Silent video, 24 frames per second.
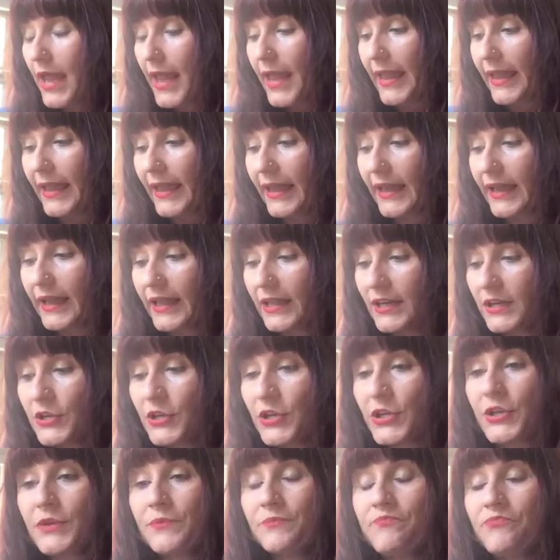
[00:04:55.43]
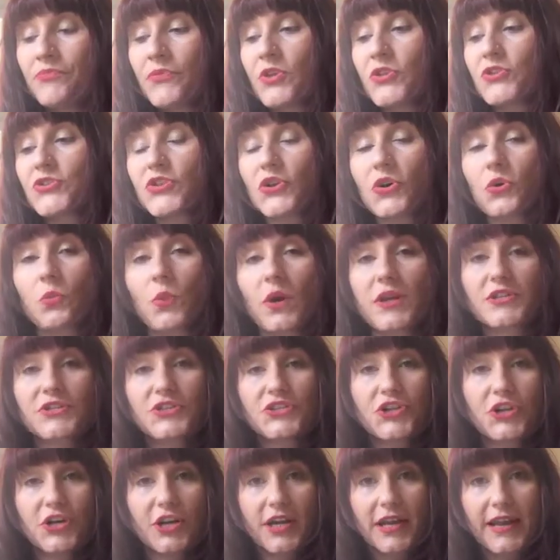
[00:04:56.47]
And So
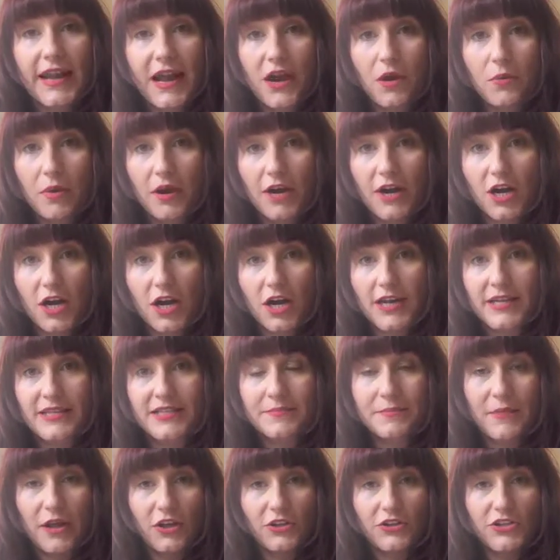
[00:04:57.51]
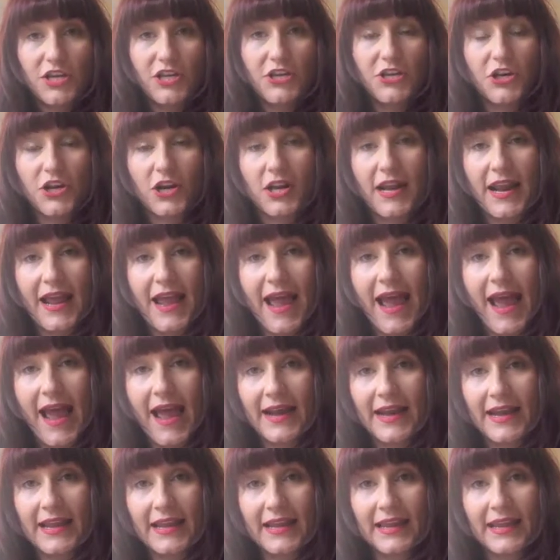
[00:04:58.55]
once your cacao butter is melted, you're gonna
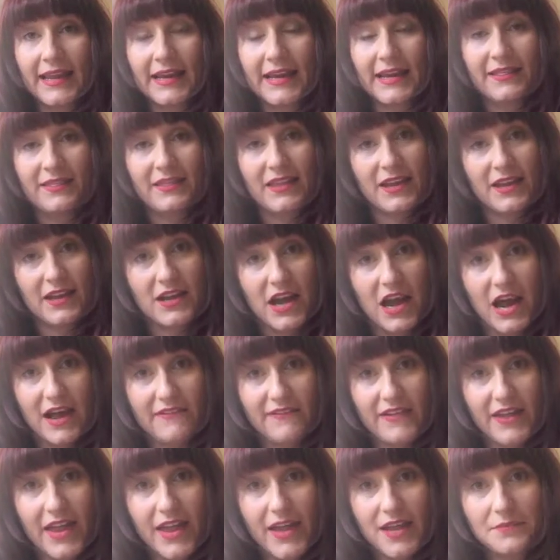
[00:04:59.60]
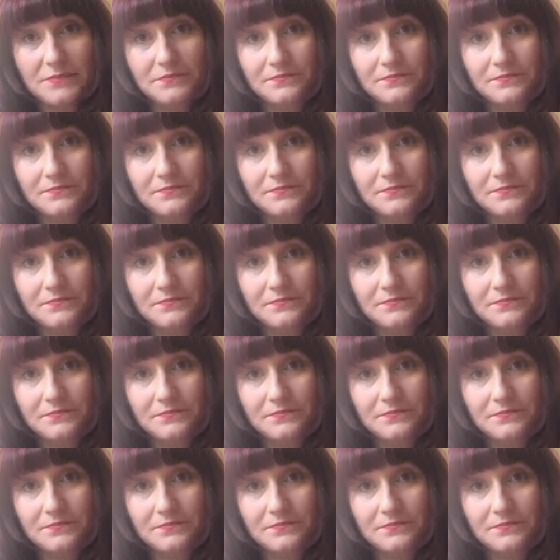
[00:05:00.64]
add in the agave